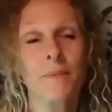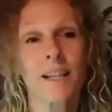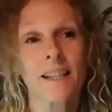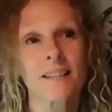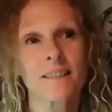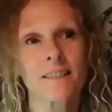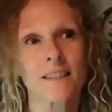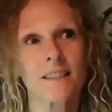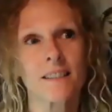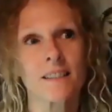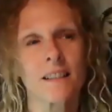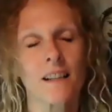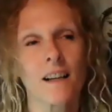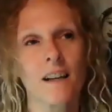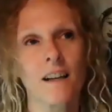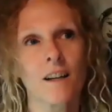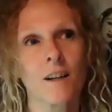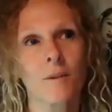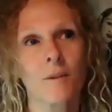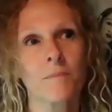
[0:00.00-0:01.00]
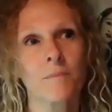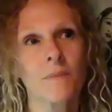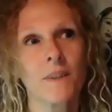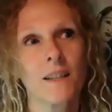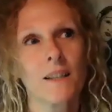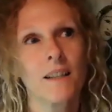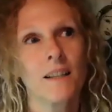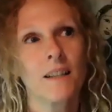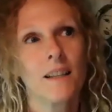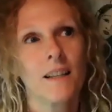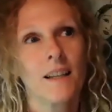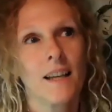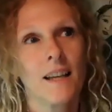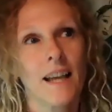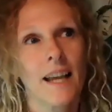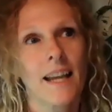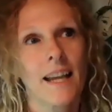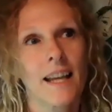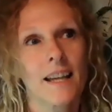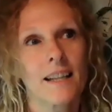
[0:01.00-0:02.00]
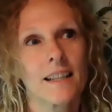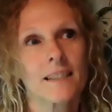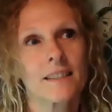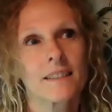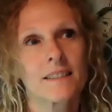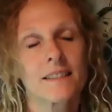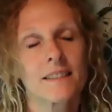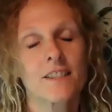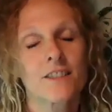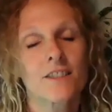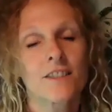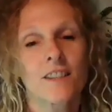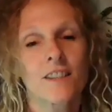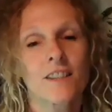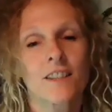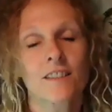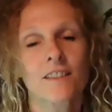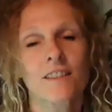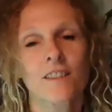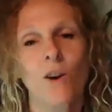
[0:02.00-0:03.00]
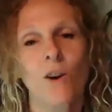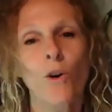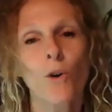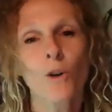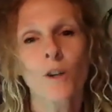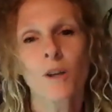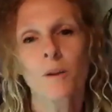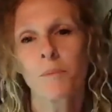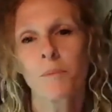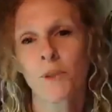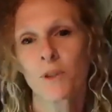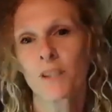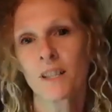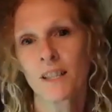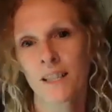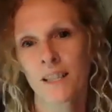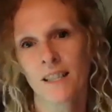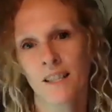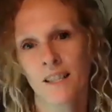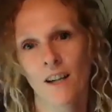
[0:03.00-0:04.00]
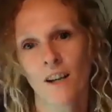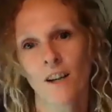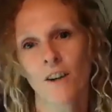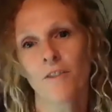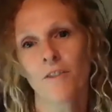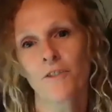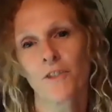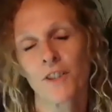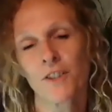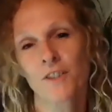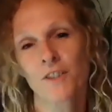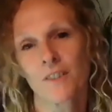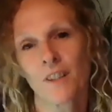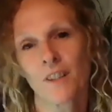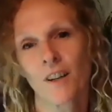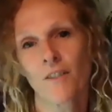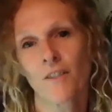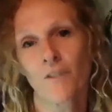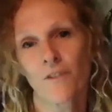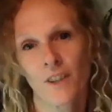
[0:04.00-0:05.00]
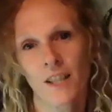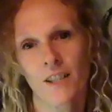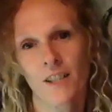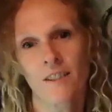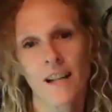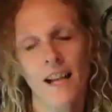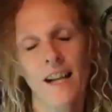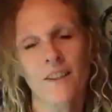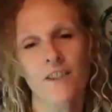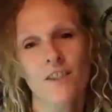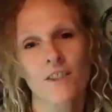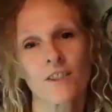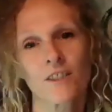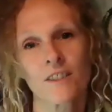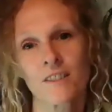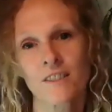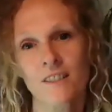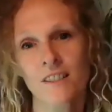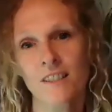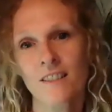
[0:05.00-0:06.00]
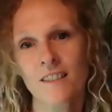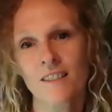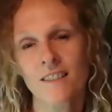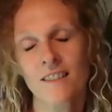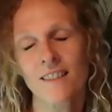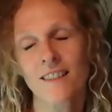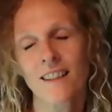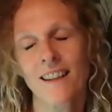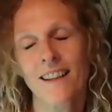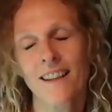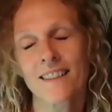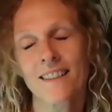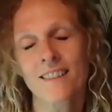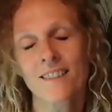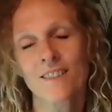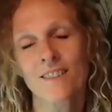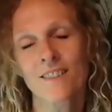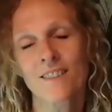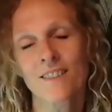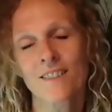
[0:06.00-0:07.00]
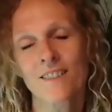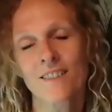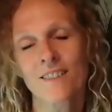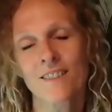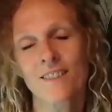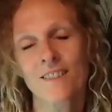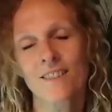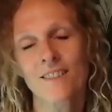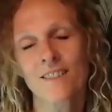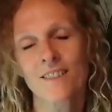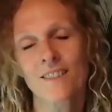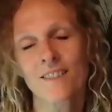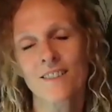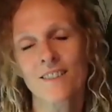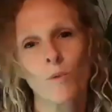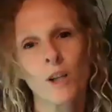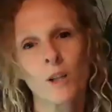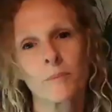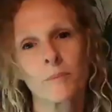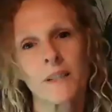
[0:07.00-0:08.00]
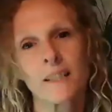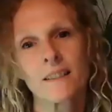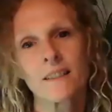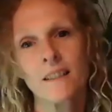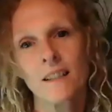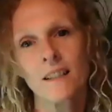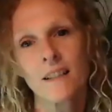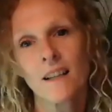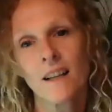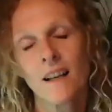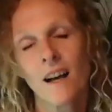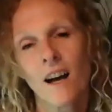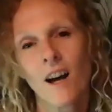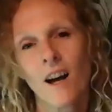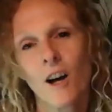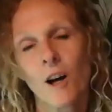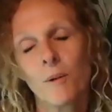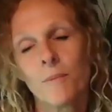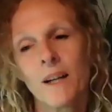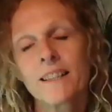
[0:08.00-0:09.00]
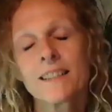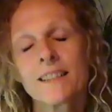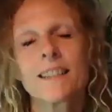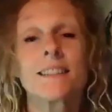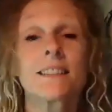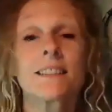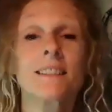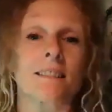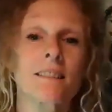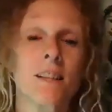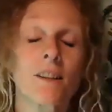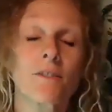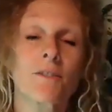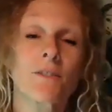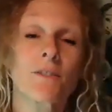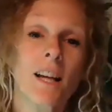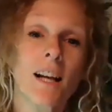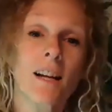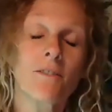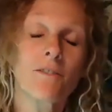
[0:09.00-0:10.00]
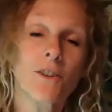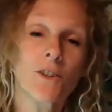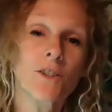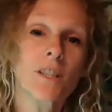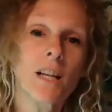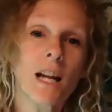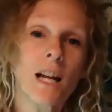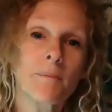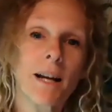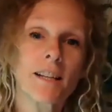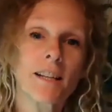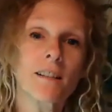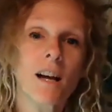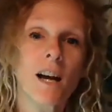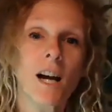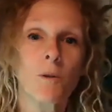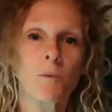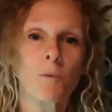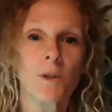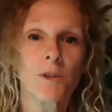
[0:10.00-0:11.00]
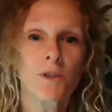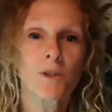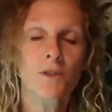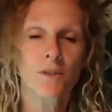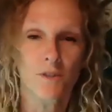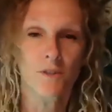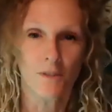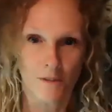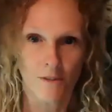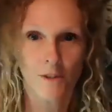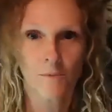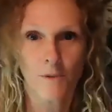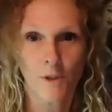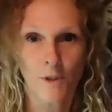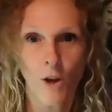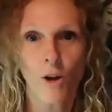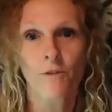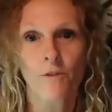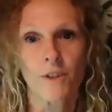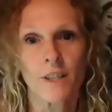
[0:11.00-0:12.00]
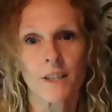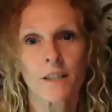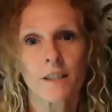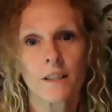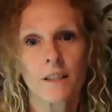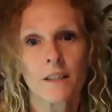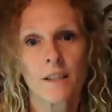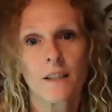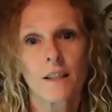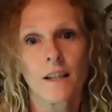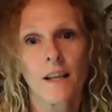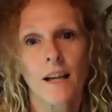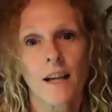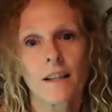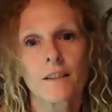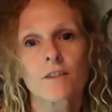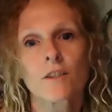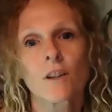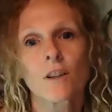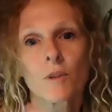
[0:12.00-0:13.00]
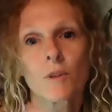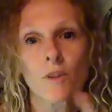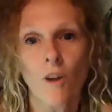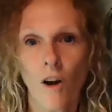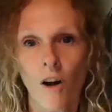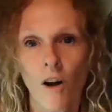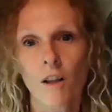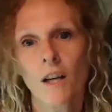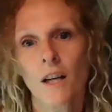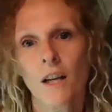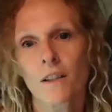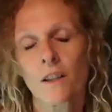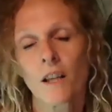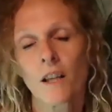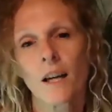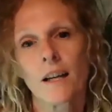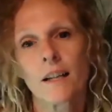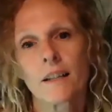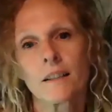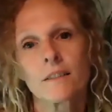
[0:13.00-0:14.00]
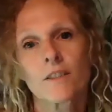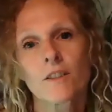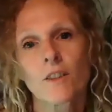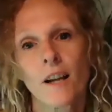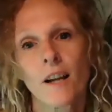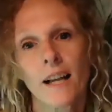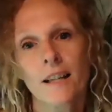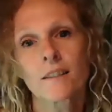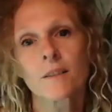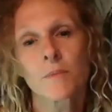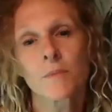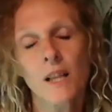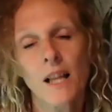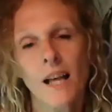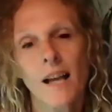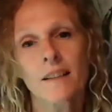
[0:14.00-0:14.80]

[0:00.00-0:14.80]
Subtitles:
amazing. And just the whole community of this of international is just, it's so, so nice and so welcoming. And then first time I taught was COVID, and so it was all online. So I had some